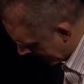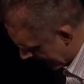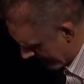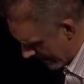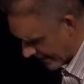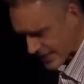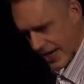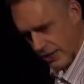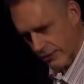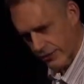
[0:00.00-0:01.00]
Cain makes
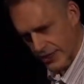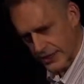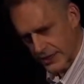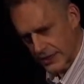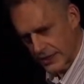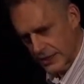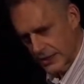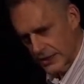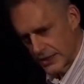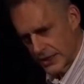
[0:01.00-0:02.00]
sacrifices
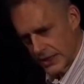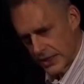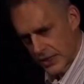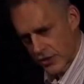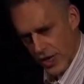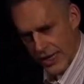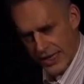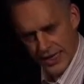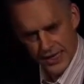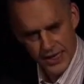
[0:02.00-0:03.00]
to try to
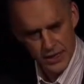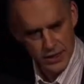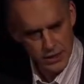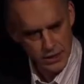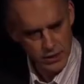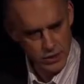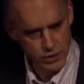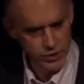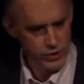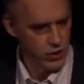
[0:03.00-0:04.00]
get it in
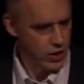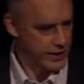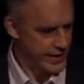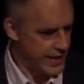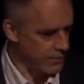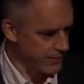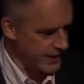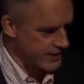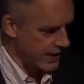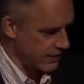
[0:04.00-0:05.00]
good with God, and Abel
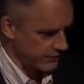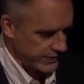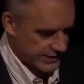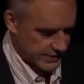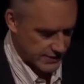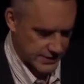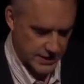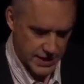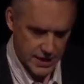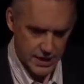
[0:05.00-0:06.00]
makes sacrifices. And
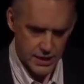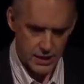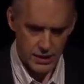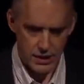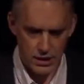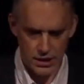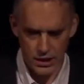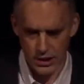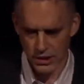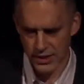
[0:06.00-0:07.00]

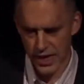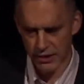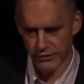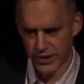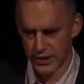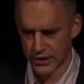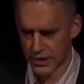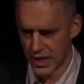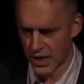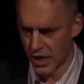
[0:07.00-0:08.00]
the sacrifices are
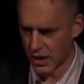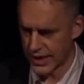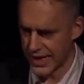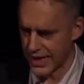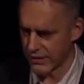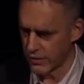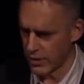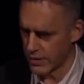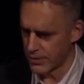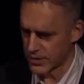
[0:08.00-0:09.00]
kind of archaic from
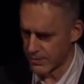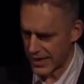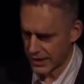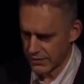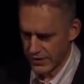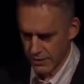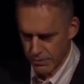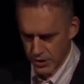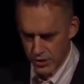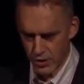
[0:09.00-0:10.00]
our perspective. They're
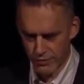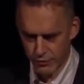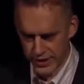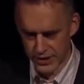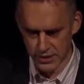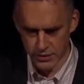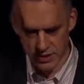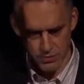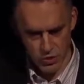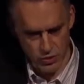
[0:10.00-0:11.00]
burnt offerings, so the
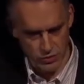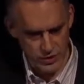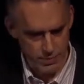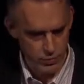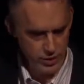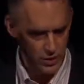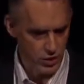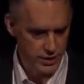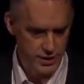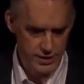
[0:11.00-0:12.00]
smoke goes up where
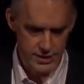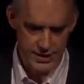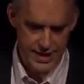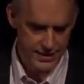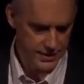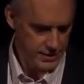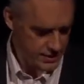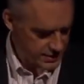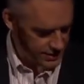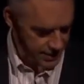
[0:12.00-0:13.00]
God can detect it
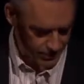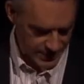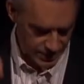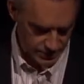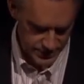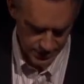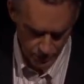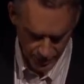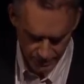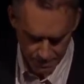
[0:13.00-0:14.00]
because he's up there
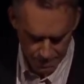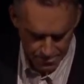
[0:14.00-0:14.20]
somewhere,